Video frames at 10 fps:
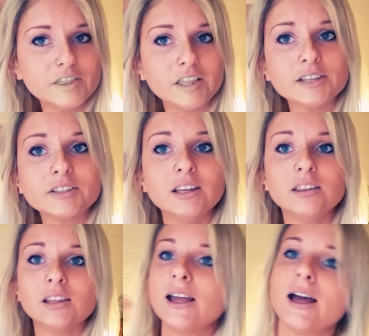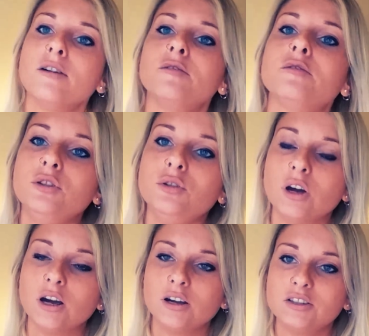The last thing that I have for
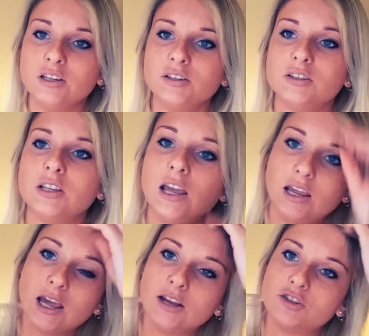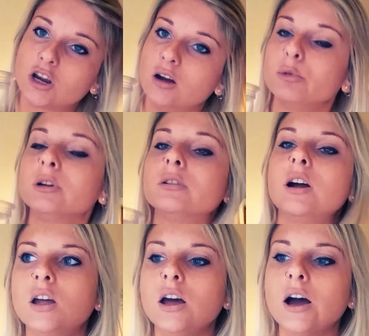you guys is a catch cup.
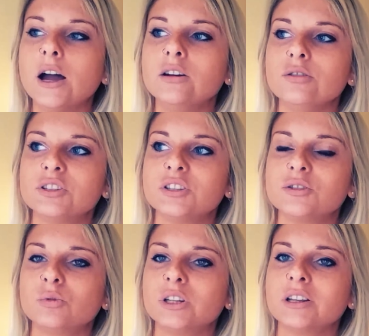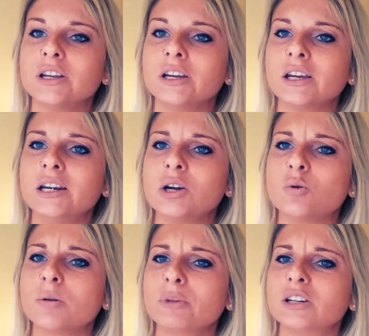I know this isn't really like an
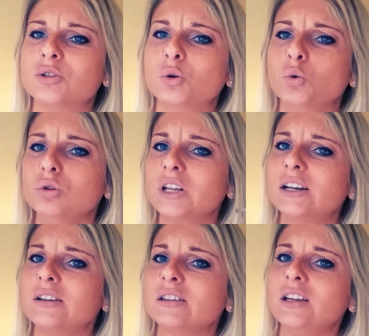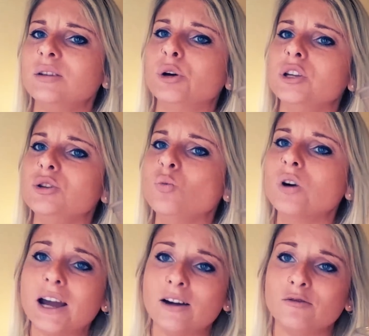equipment tool kind of thing, but you
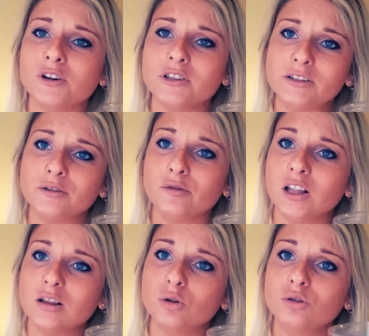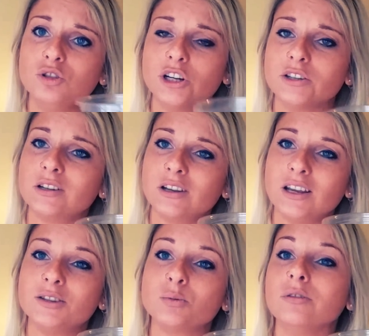want to have one of these available just in
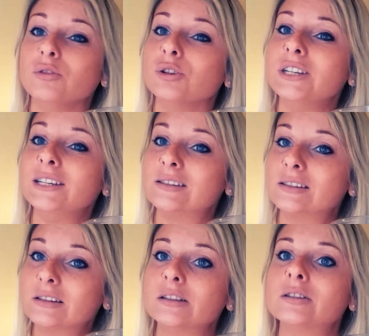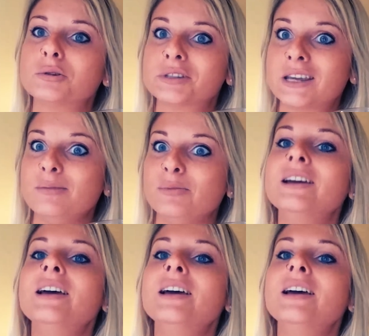case one of your teas decides to escape,